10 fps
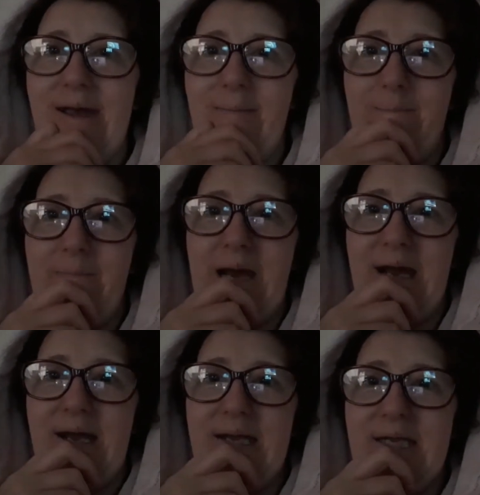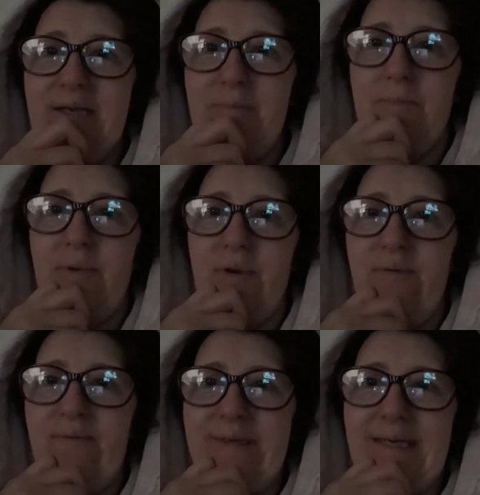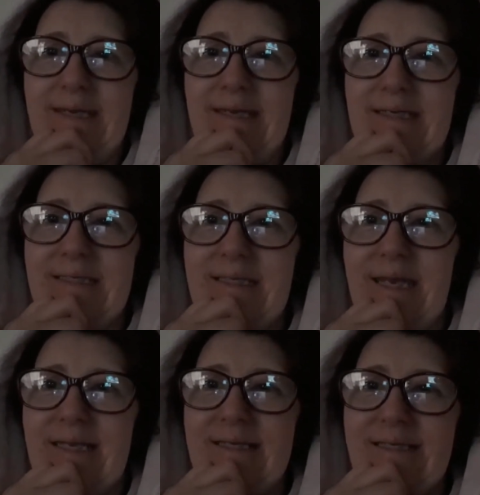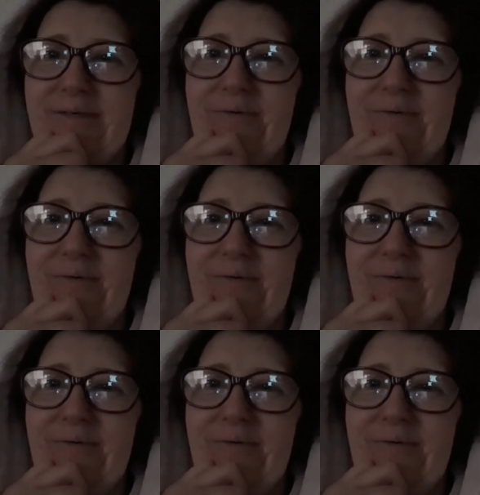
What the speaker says: my birthday is next